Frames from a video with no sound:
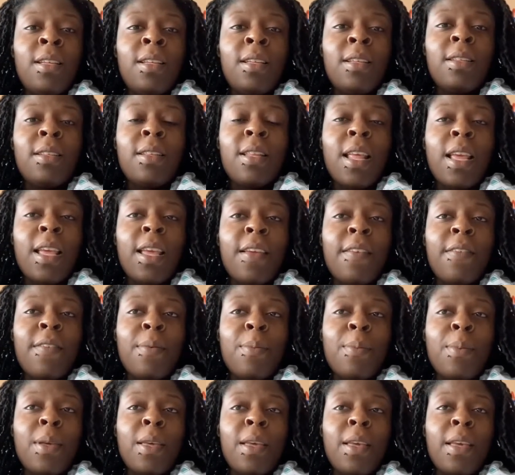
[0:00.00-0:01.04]
They're
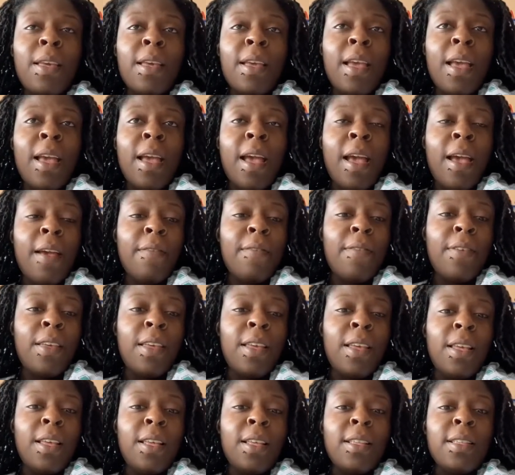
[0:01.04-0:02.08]
giving me
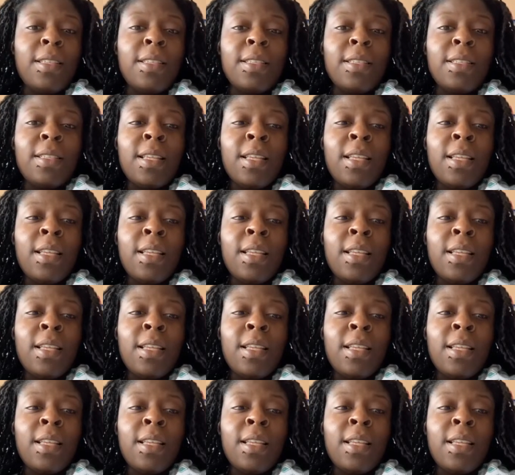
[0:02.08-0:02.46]
IVs,